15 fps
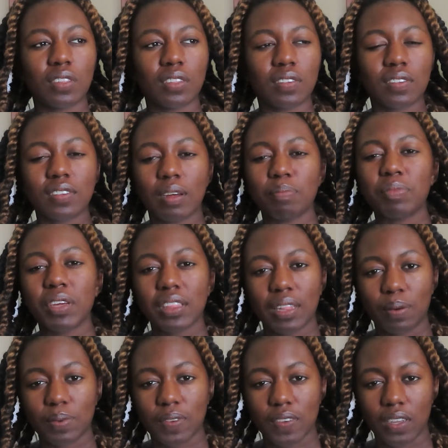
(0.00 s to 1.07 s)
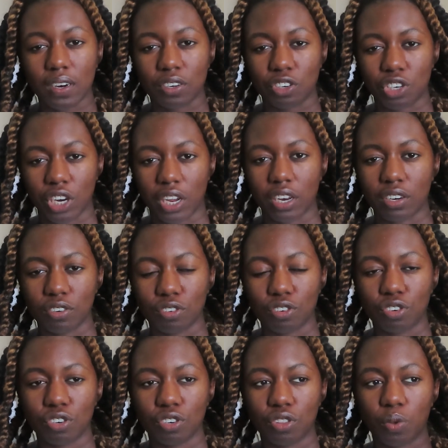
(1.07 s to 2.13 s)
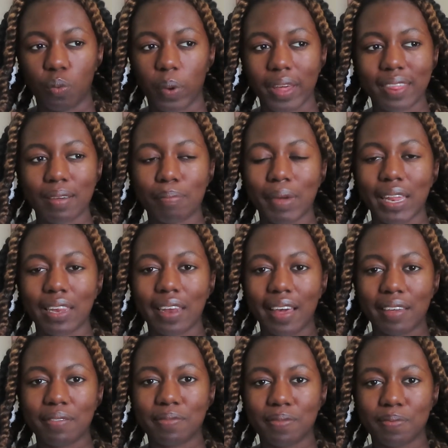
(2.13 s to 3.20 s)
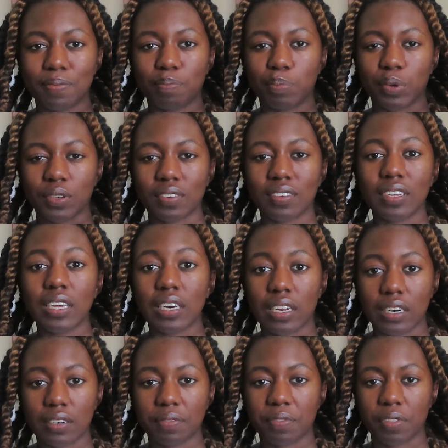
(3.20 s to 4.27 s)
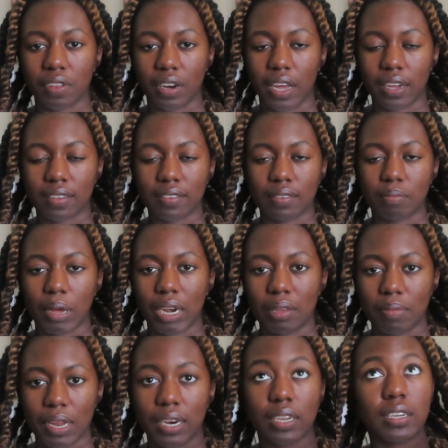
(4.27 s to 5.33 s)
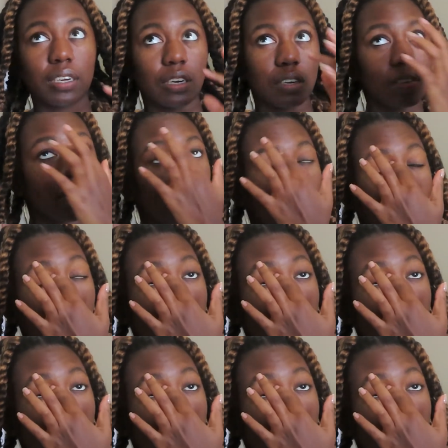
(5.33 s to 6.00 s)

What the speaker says: something that was going to change the way that my life proceeded for the next many, many years.